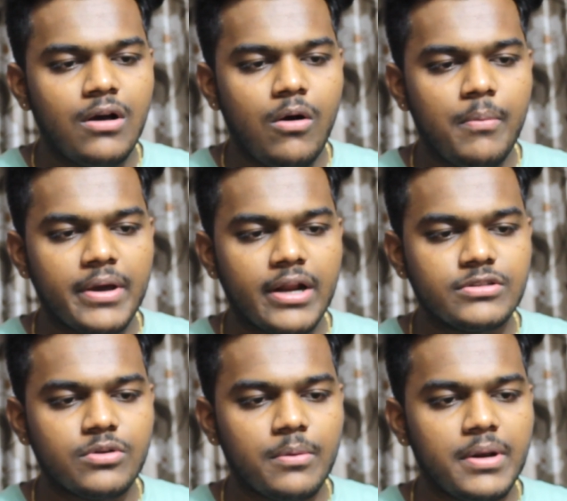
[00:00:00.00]
Oh my god,
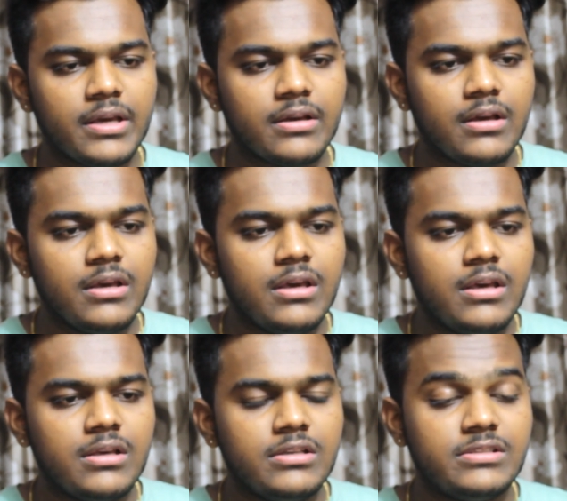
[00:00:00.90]
it's gonna be like,
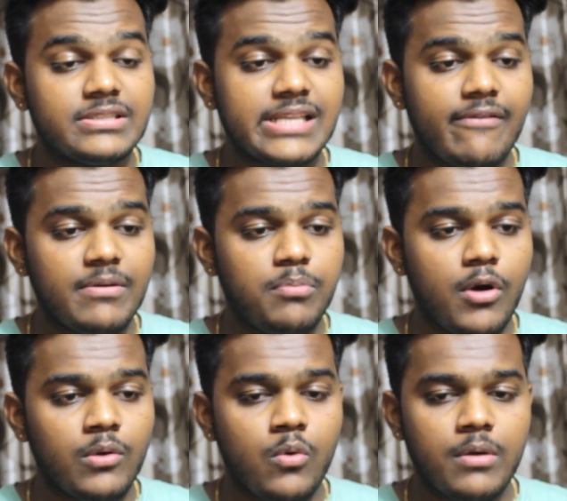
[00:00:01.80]
it's
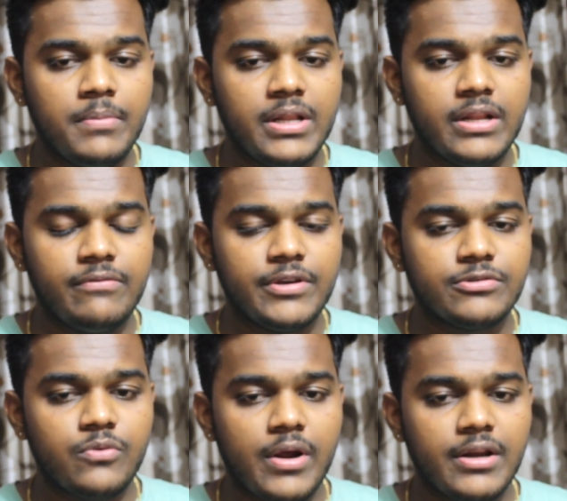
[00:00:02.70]
7.1 million
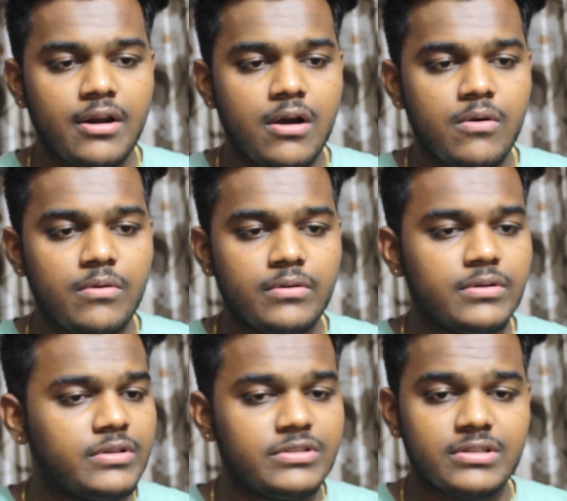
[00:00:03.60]
views right now.
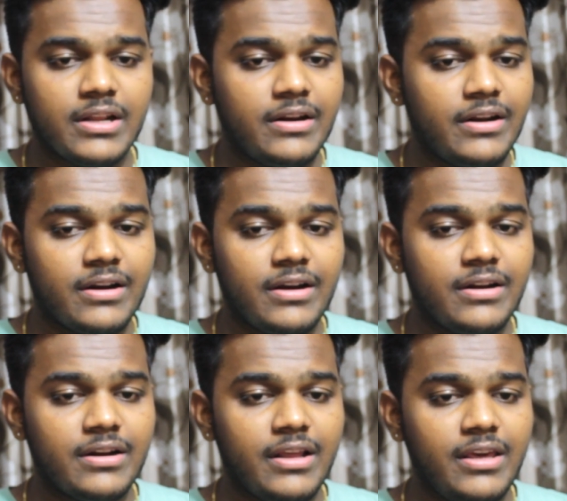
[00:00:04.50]
Just like
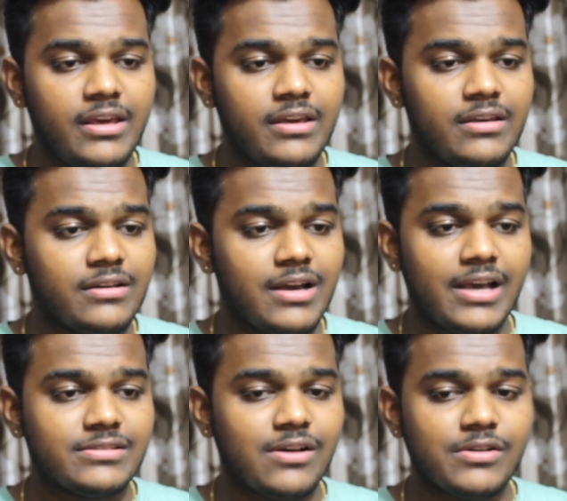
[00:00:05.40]
literally,
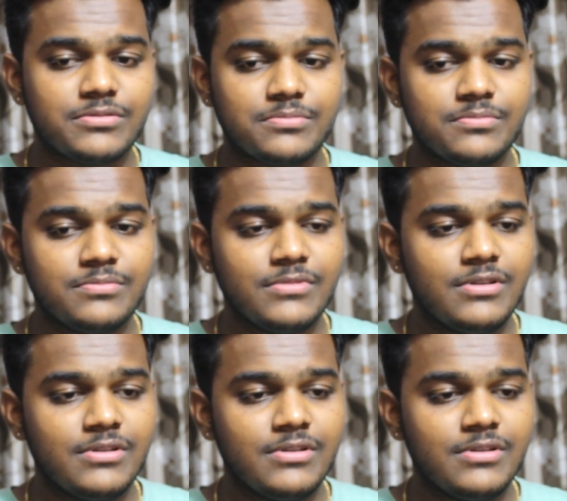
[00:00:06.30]
guys, awesome.